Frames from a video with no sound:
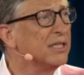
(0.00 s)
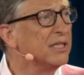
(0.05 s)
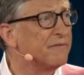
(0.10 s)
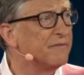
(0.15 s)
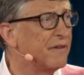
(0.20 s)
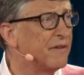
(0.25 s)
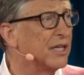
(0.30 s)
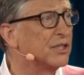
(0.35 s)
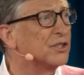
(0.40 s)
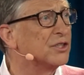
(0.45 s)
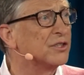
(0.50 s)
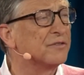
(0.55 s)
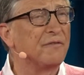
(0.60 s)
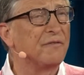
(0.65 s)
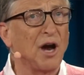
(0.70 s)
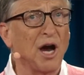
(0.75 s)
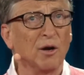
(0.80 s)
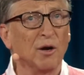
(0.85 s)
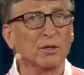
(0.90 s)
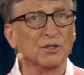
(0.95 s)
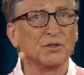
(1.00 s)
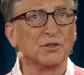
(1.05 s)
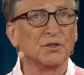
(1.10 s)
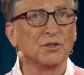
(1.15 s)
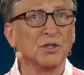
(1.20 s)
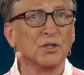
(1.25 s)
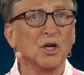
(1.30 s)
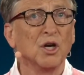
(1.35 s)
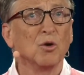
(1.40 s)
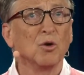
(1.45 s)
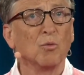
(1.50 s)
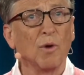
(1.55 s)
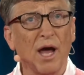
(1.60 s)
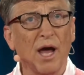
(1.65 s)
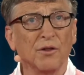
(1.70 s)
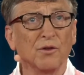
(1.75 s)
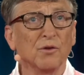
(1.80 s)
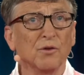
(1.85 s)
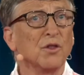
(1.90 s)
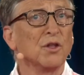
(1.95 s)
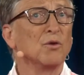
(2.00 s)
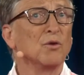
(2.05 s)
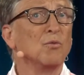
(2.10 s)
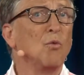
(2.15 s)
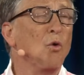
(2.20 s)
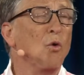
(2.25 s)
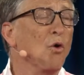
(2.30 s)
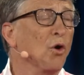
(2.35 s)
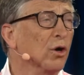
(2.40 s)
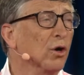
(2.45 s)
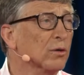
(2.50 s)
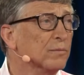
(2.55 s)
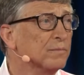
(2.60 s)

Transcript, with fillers: infectious virus rather than a war.